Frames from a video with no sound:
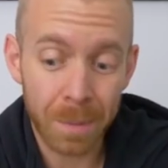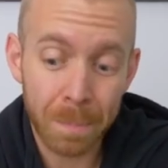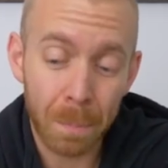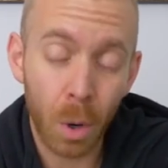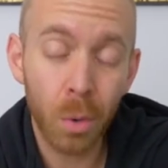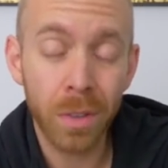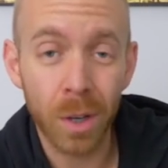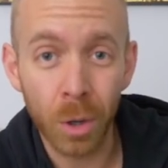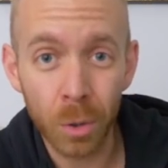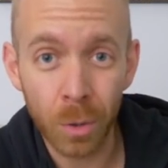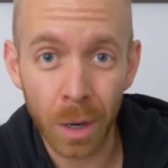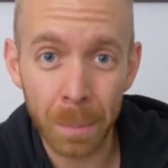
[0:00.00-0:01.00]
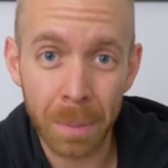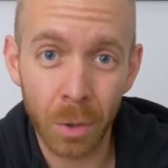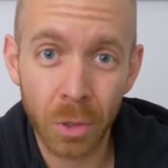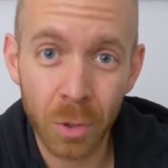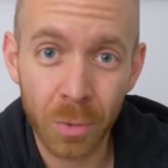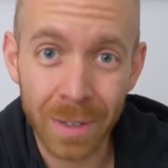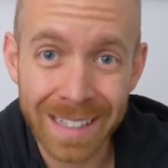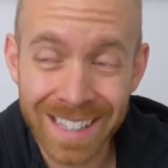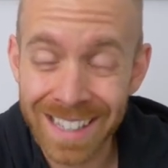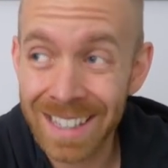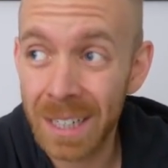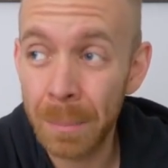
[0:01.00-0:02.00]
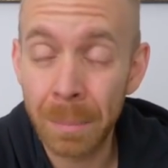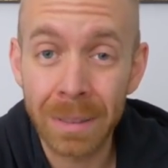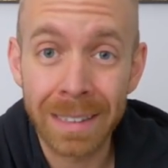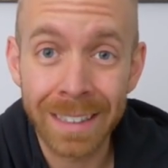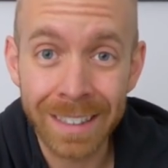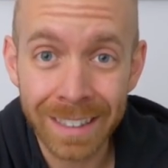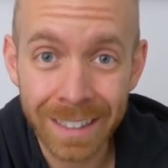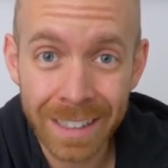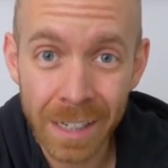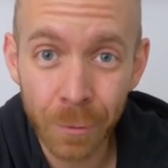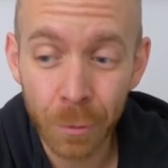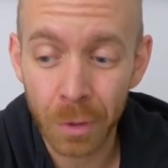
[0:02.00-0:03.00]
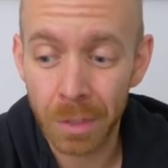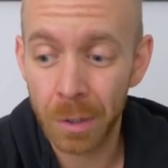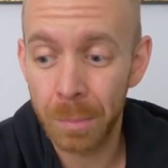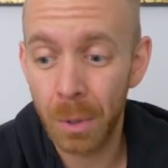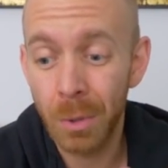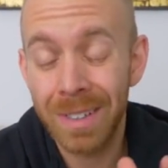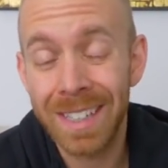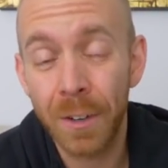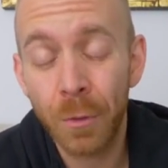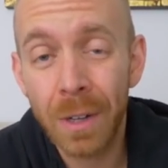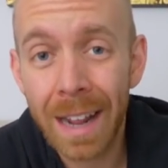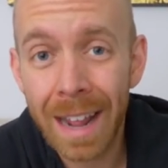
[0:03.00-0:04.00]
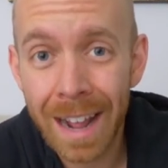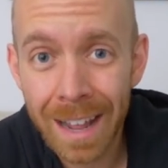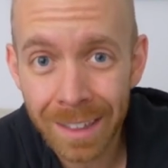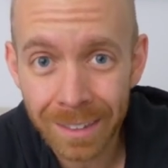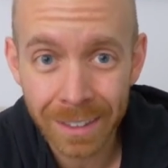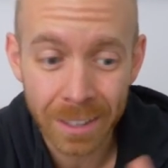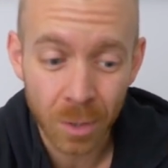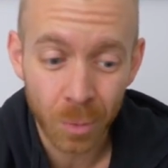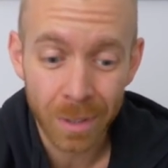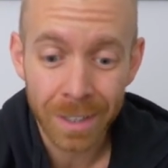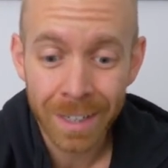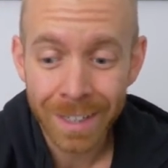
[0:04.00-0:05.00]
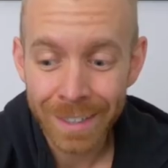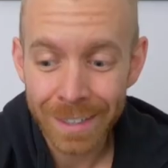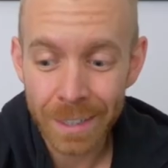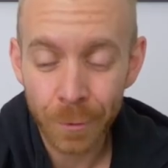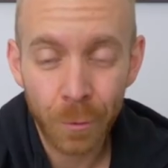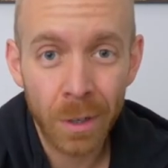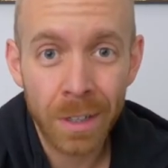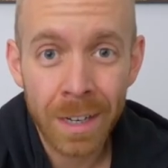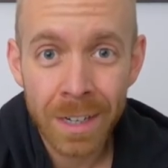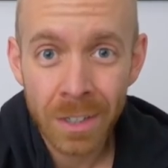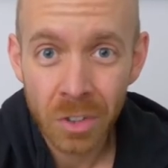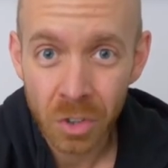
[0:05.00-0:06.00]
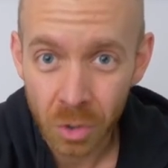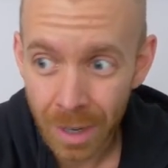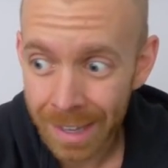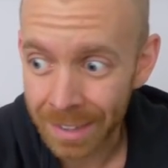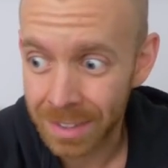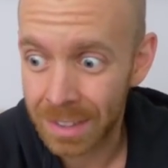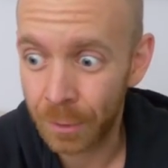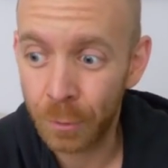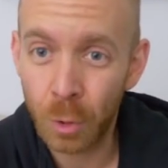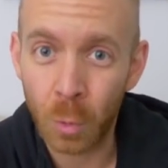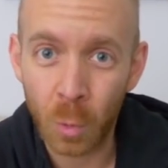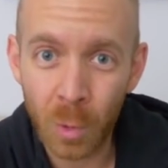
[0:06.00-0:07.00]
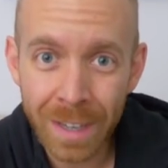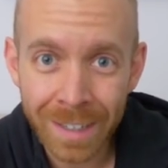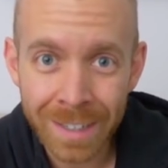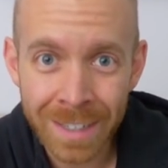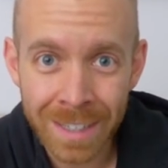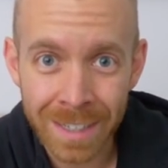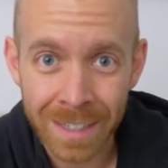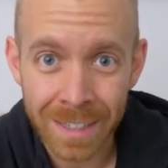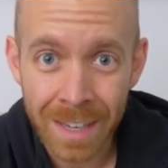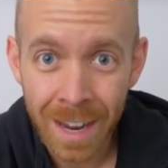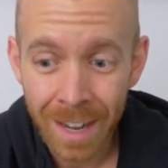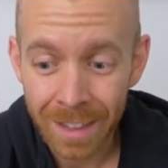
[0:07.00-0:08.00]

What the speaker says: they both go about the races completely different. They're both different athletes with different strengths, different weaknesses.